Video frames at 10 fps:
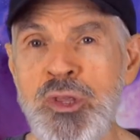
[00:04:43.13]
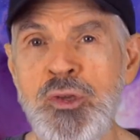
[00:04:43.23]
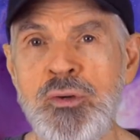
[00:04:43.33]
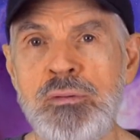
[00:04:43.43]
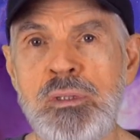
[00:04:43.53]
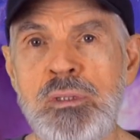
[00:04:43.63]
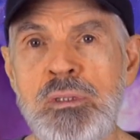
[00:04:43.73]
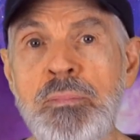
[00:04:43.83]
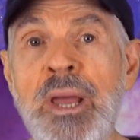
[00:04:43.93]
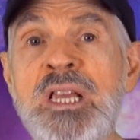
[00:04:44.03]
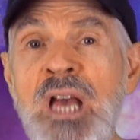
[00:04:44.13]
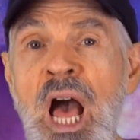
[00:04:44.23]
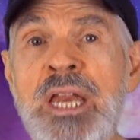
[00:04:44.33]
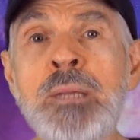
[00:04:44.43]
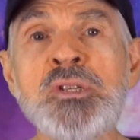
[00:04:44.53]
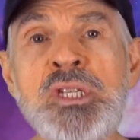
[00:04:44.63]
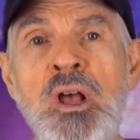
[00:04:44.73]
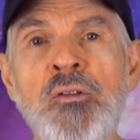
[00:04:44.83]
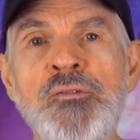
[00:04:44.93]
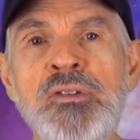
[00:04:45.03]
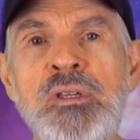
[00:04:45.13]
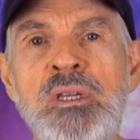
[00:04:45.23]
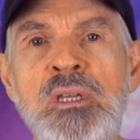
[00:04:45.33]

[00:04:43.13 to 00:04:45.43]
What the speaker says: you by God Himself.